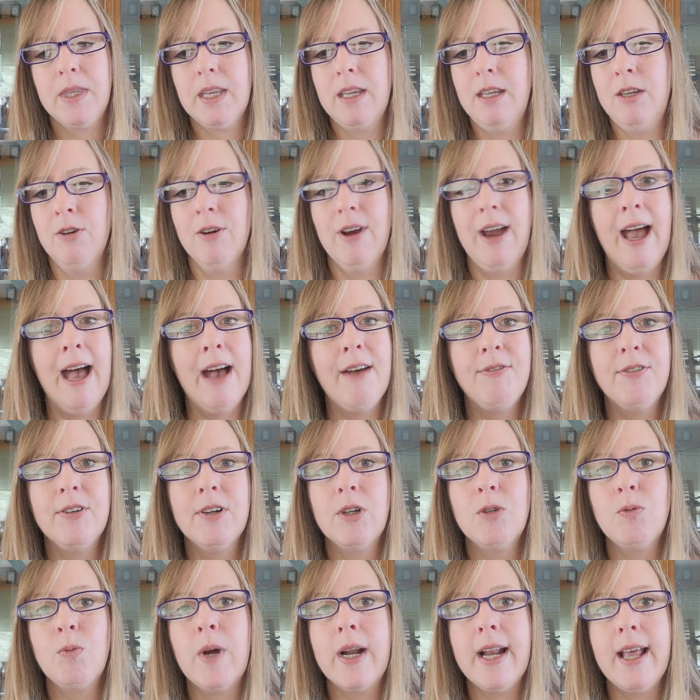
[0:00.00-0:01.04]
your
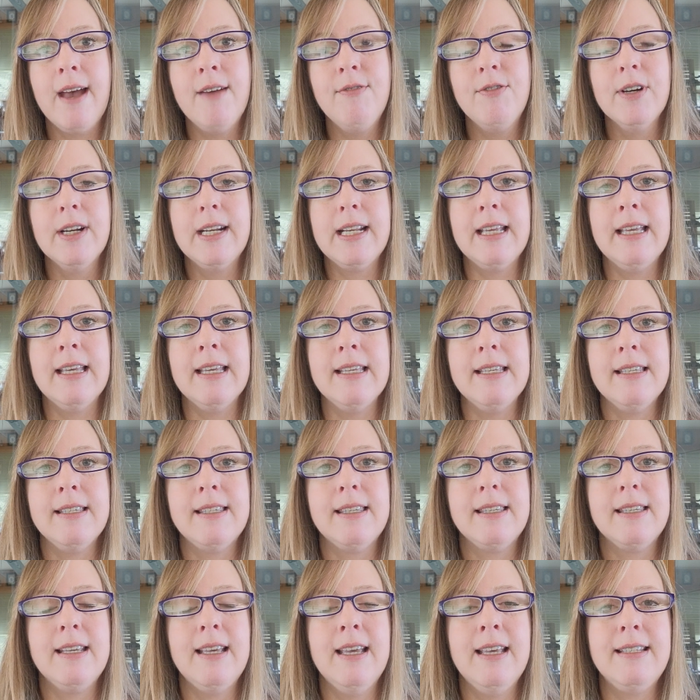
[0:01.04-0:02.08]
effort, whatever it
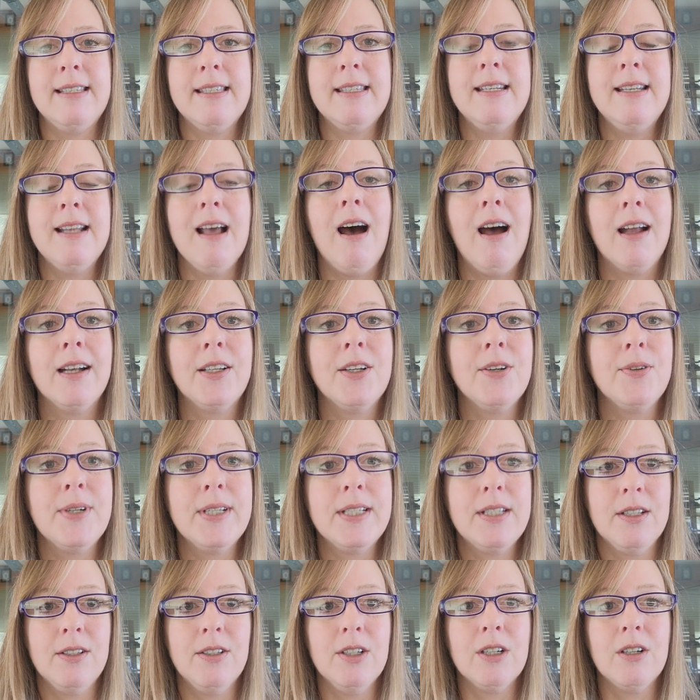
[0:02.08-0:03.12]
is. It's not
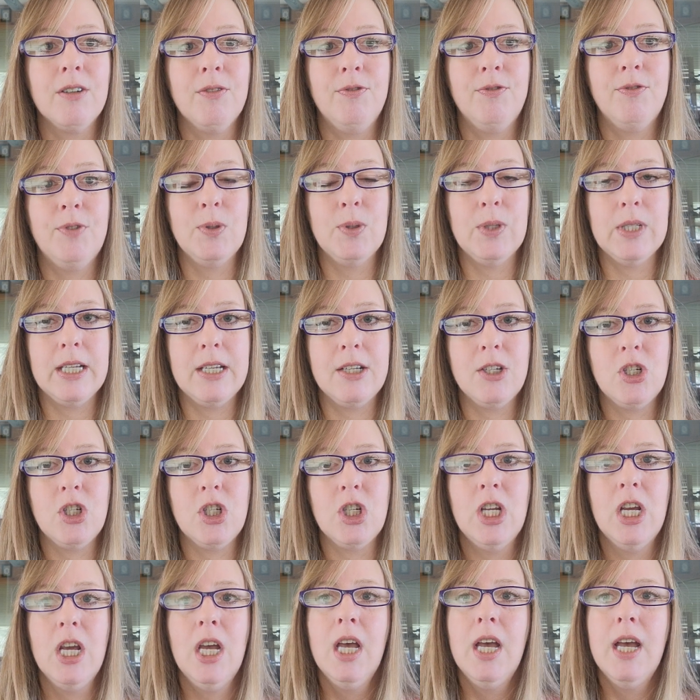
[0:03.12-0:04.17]
going to look
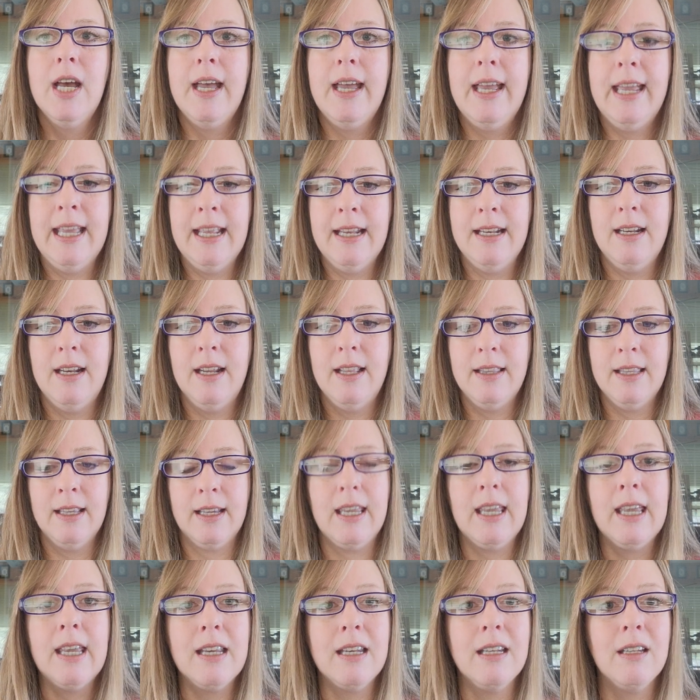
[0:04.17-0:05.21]
foolish in the
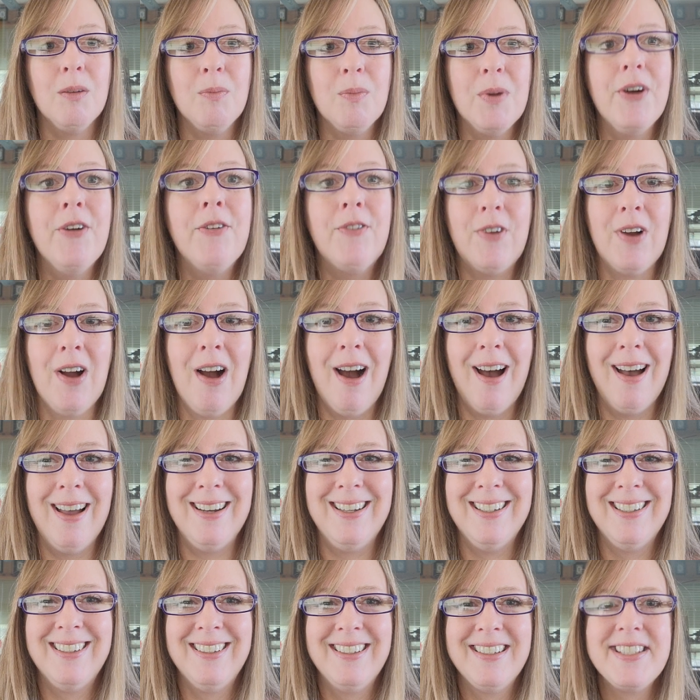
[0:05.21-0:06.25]
kingdom of
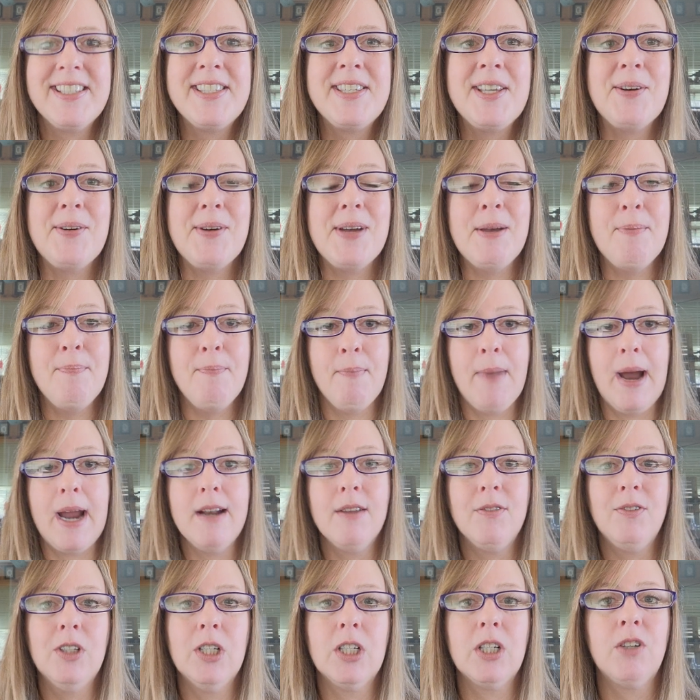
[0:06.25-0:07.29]
God. So it might
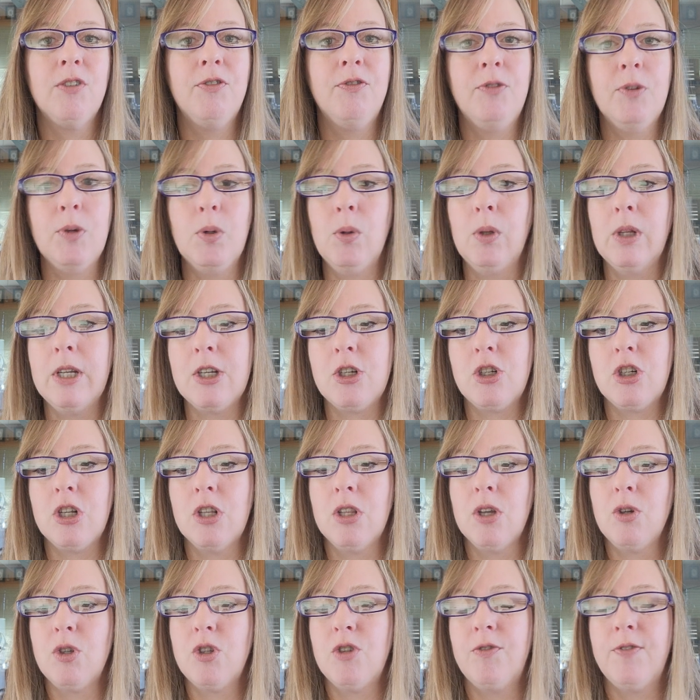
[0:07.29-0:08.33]
have looked foolish to
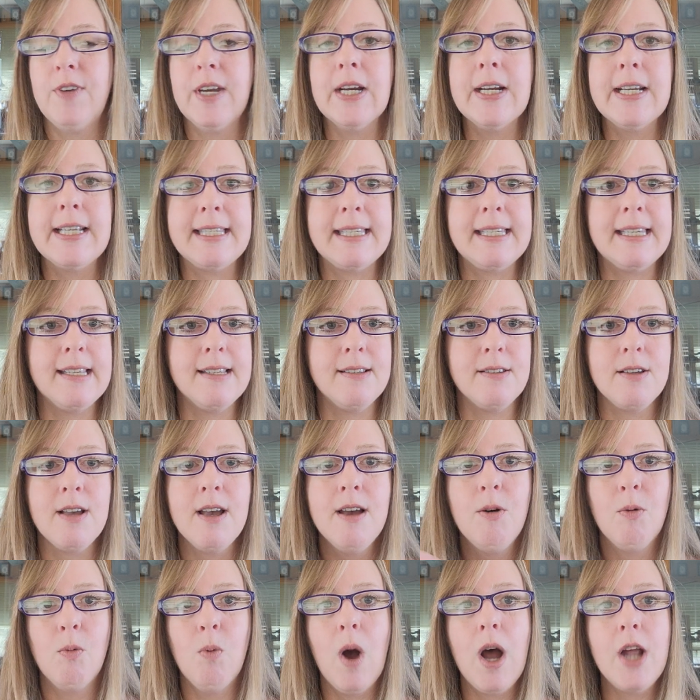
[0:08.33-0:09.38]
those Pharisees
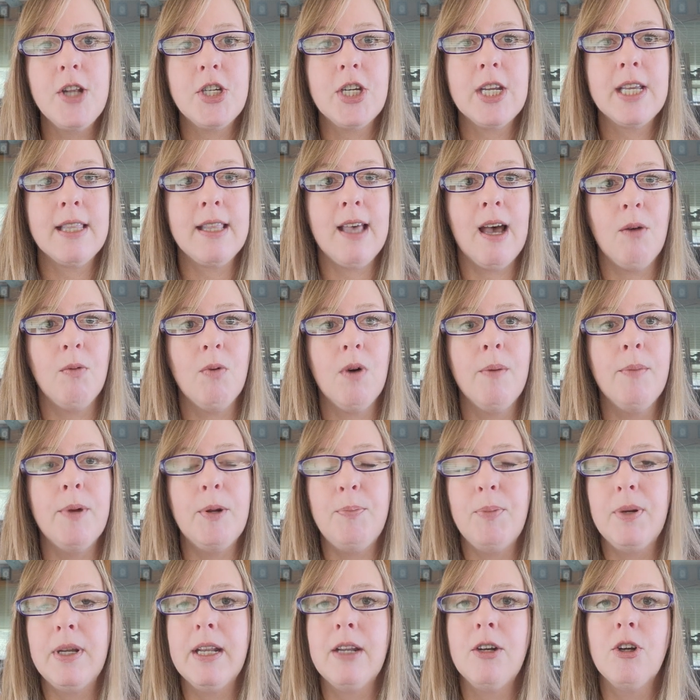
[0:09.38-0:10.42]
watching that woman
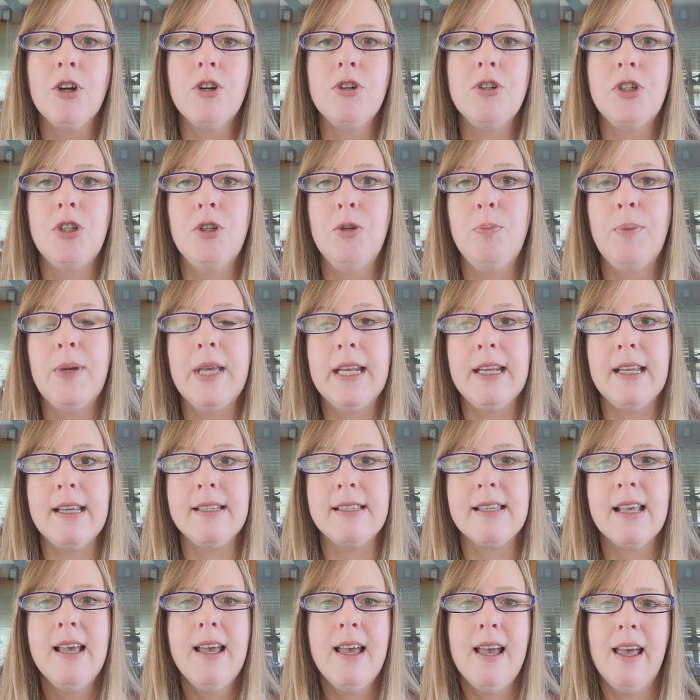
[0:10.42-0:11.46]
put in her two
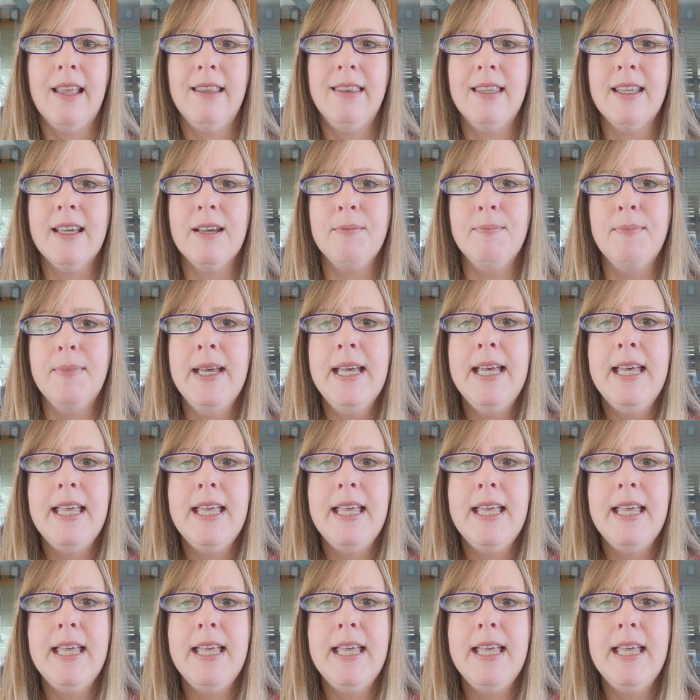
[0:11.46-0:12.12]
pennies and them